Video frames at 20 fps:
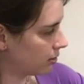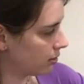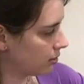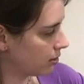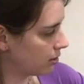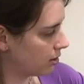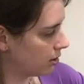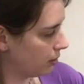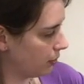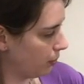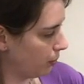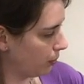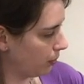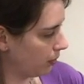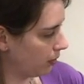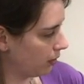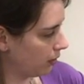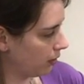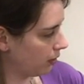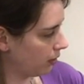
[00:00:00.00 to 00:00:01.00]
So
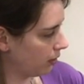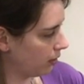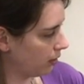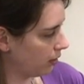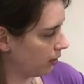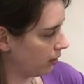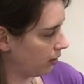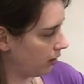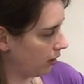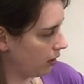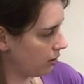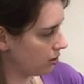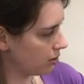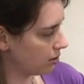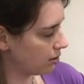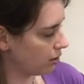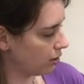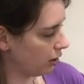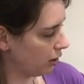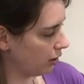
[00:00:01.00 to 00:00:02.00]
there's
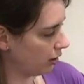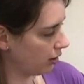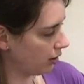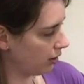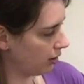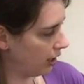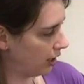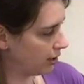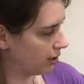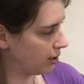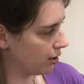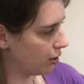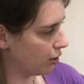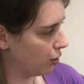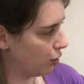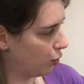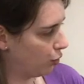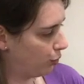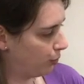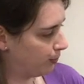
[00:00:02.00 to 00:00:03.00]
the earth, that's our
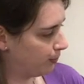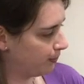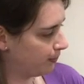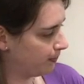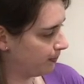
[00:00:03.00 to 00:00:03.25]
home.